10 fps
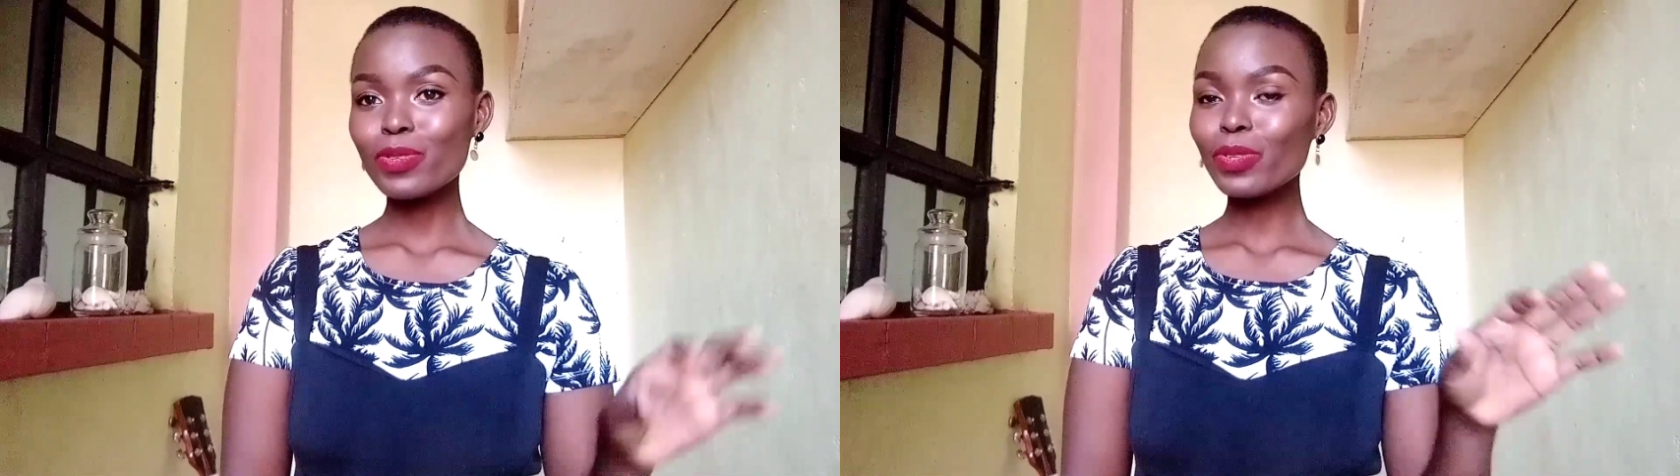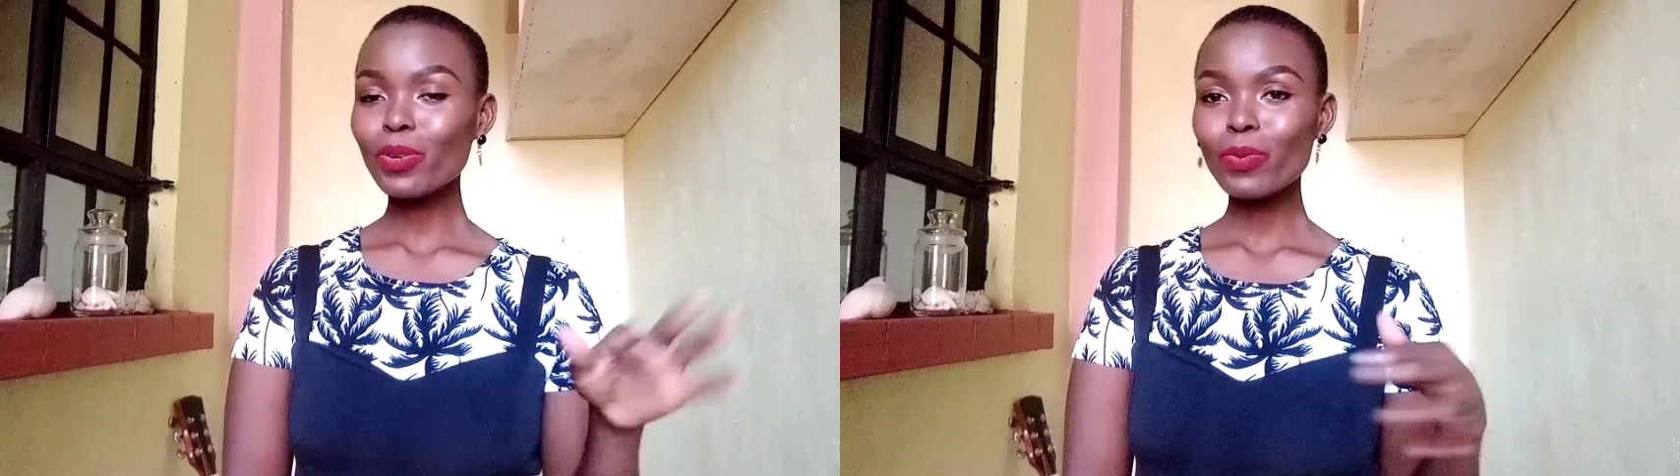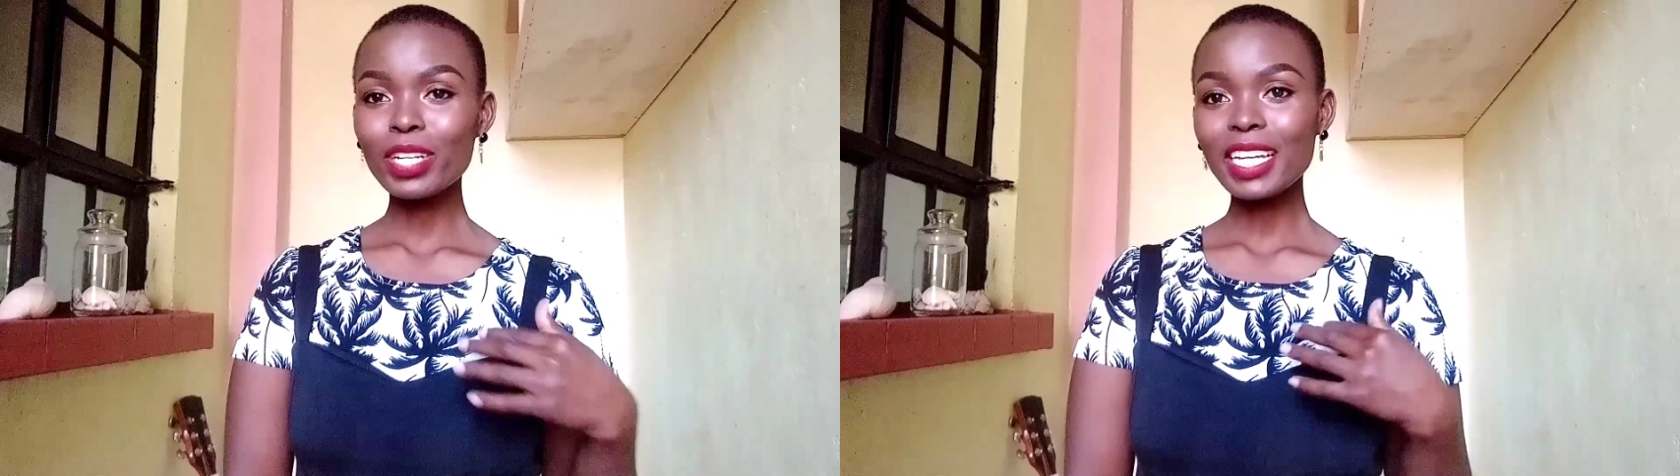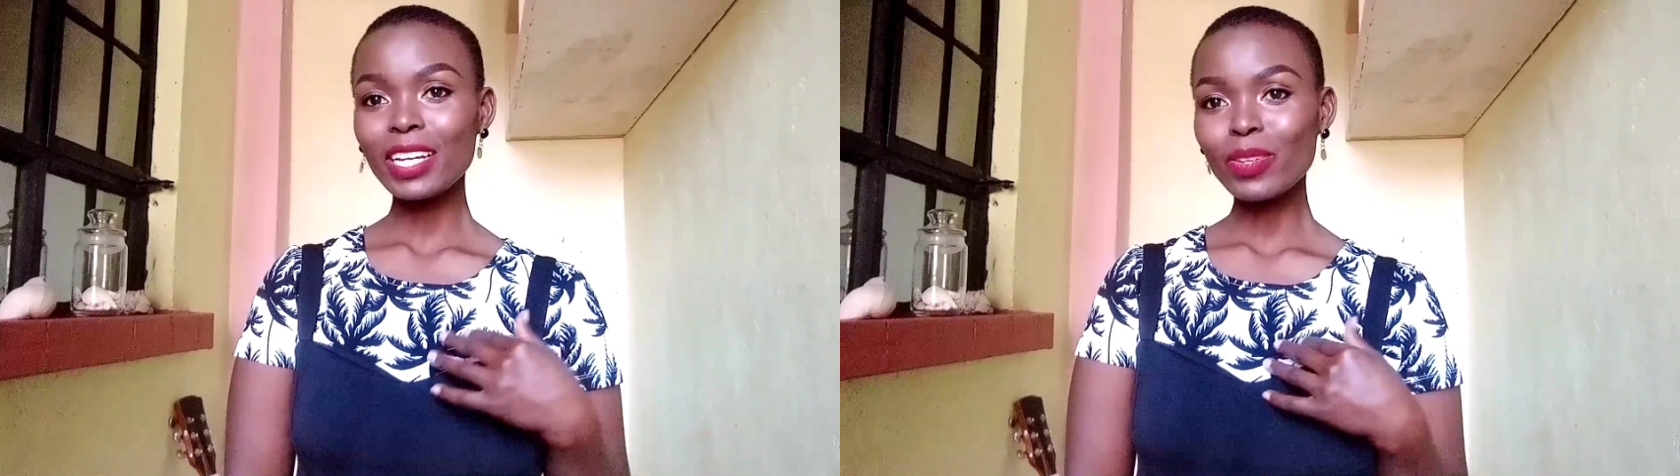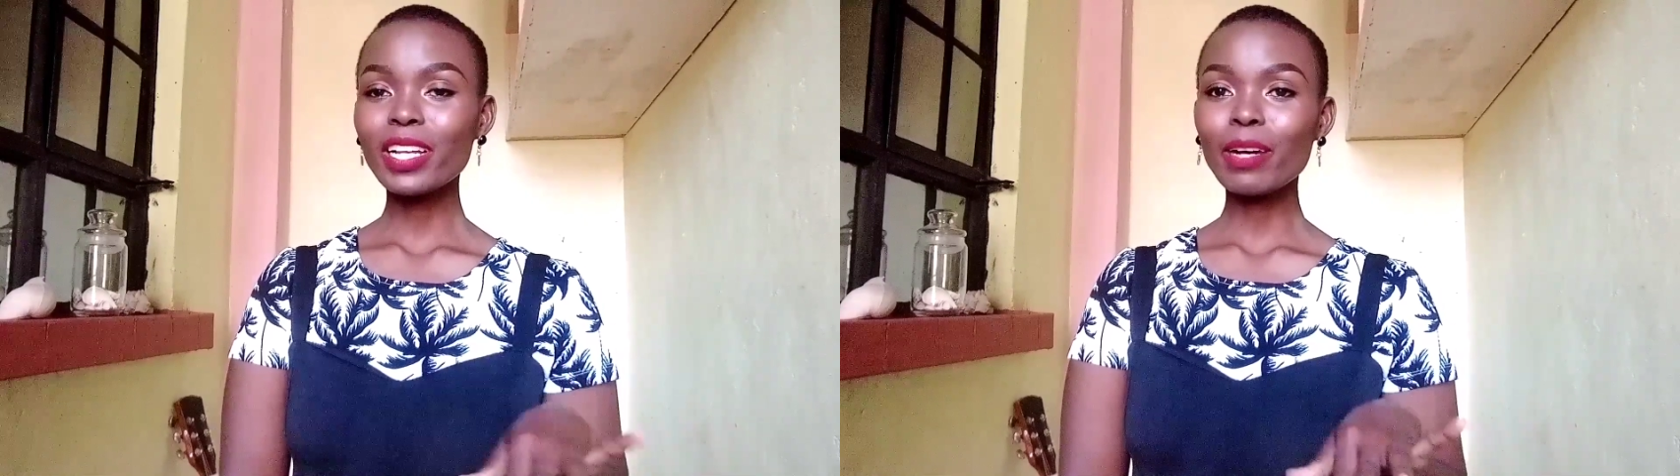You know what
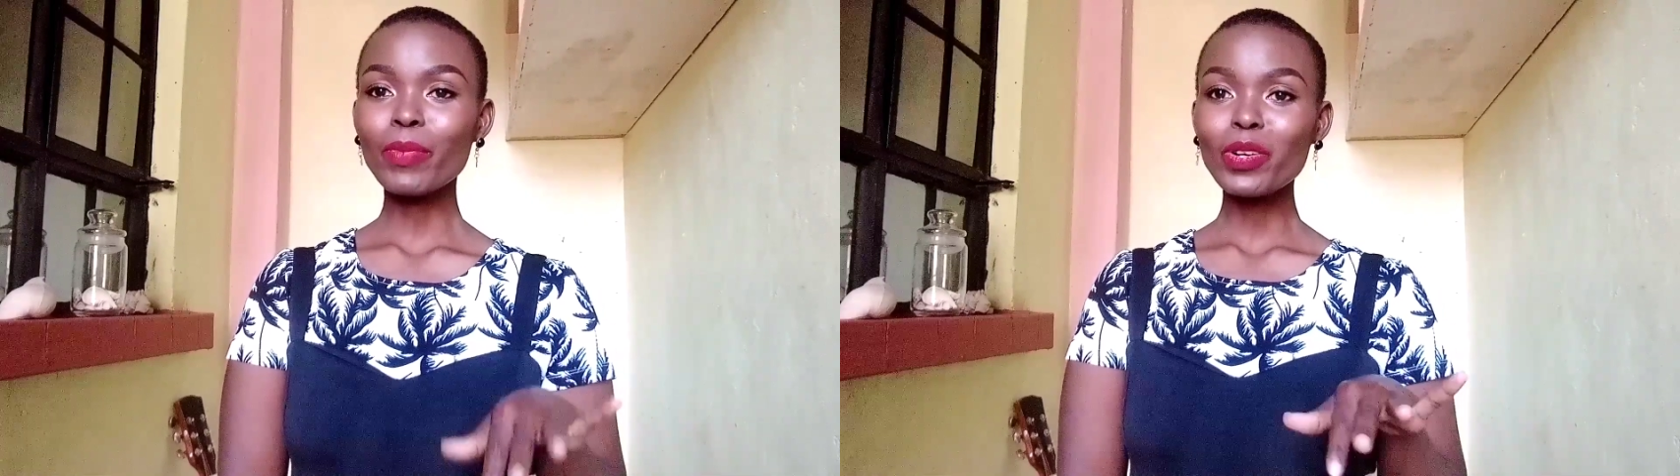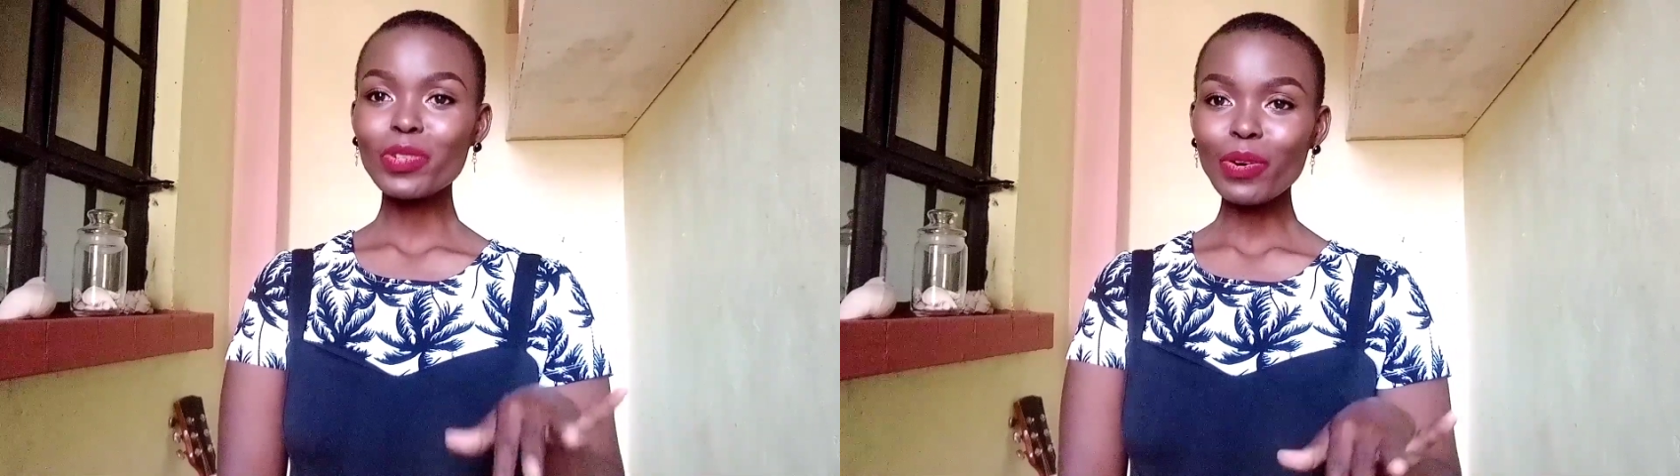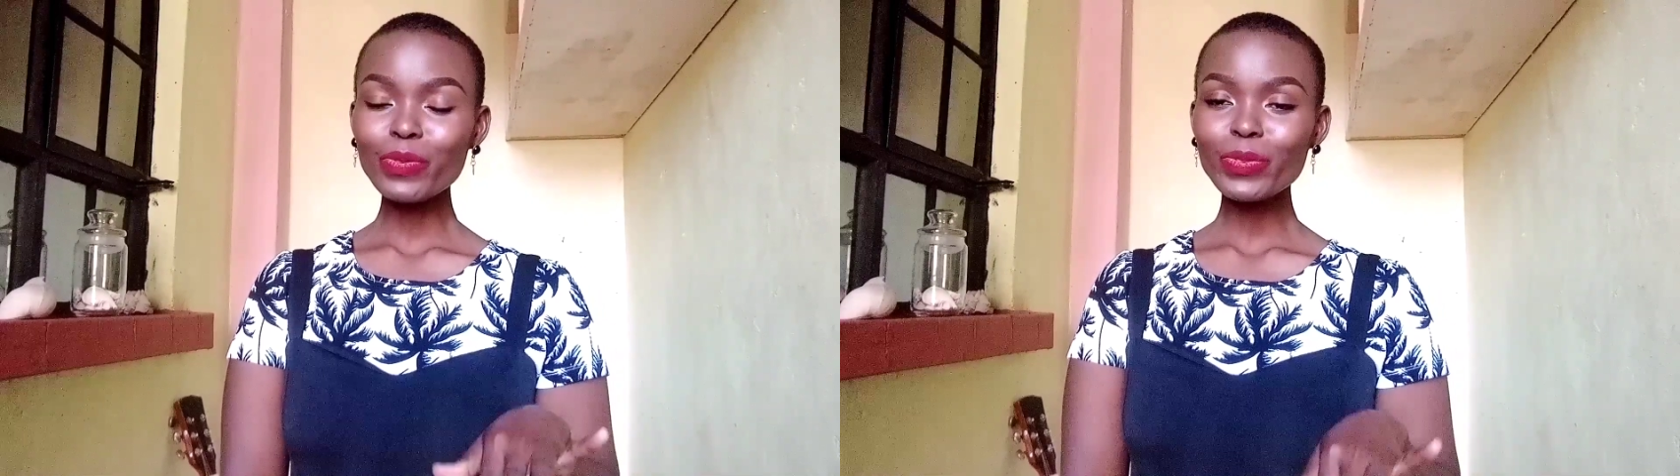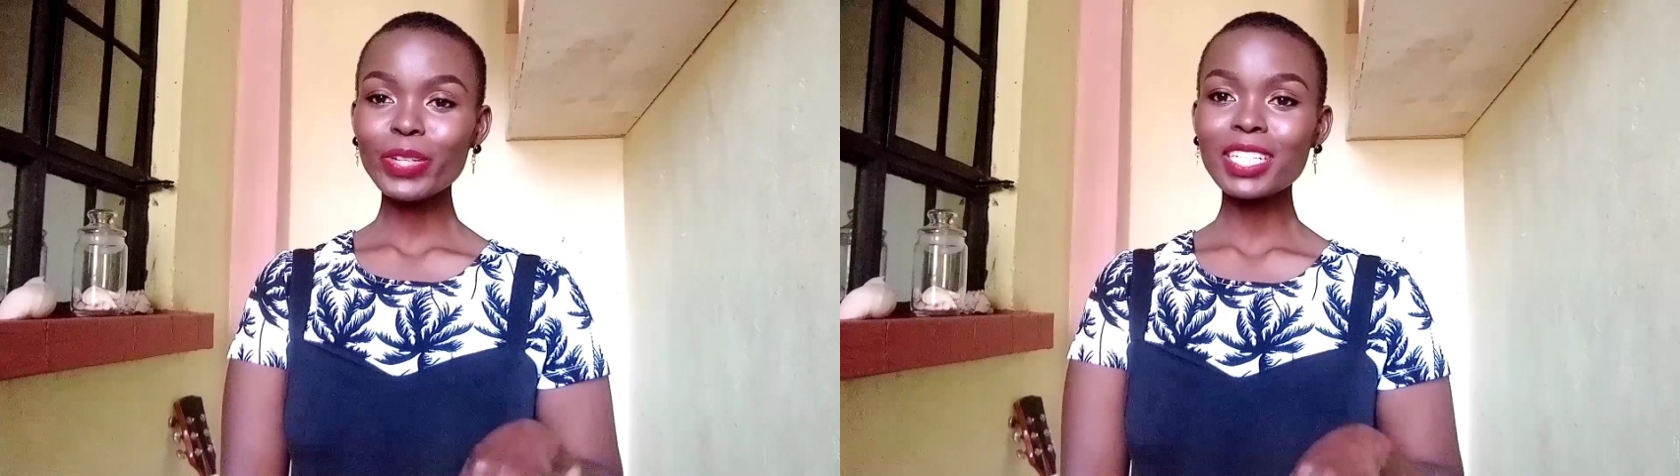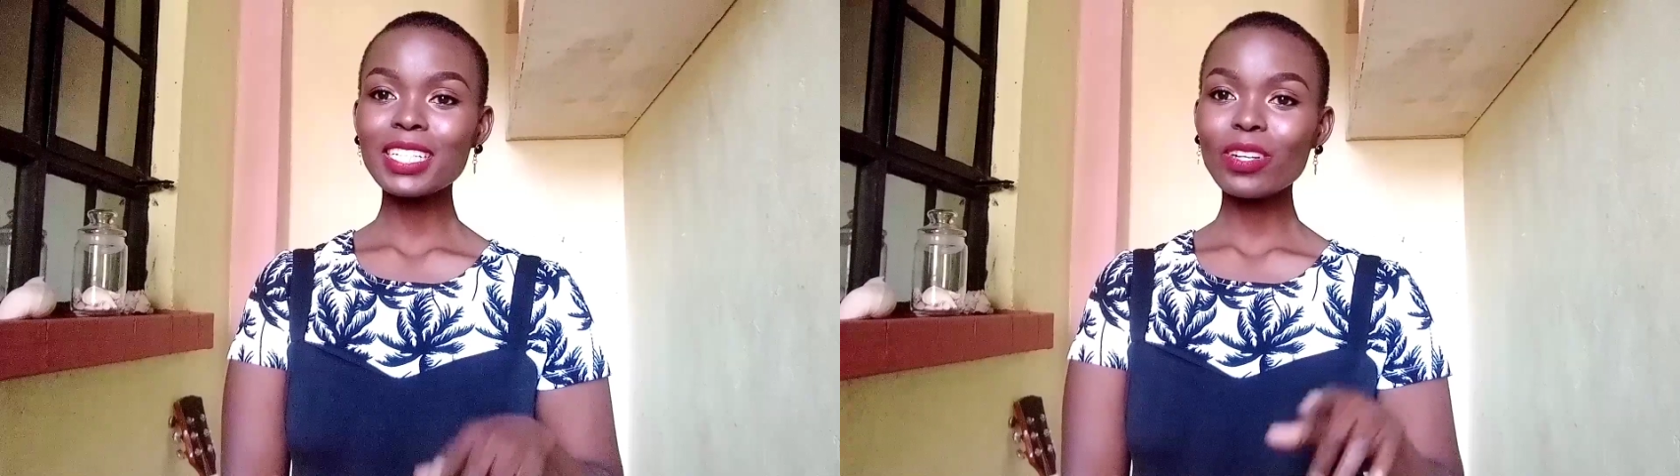I feel about comfort.